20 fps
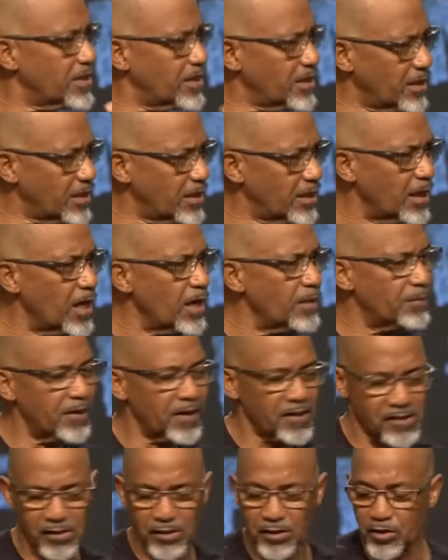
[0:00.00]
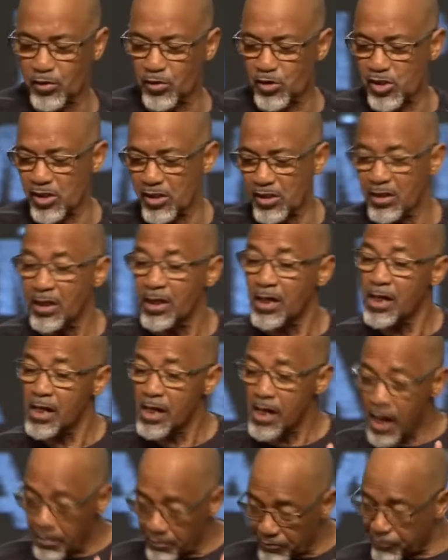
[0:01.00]
the persecution.
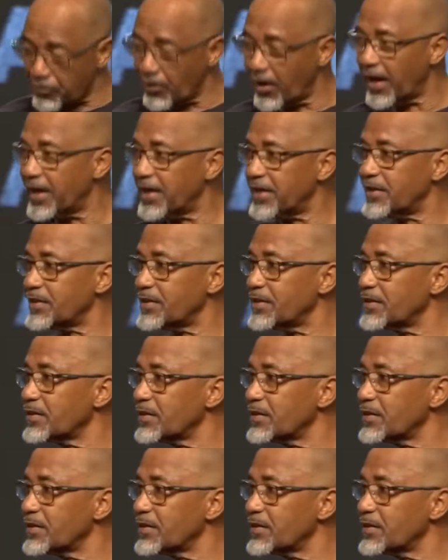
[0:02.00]
I'm fine.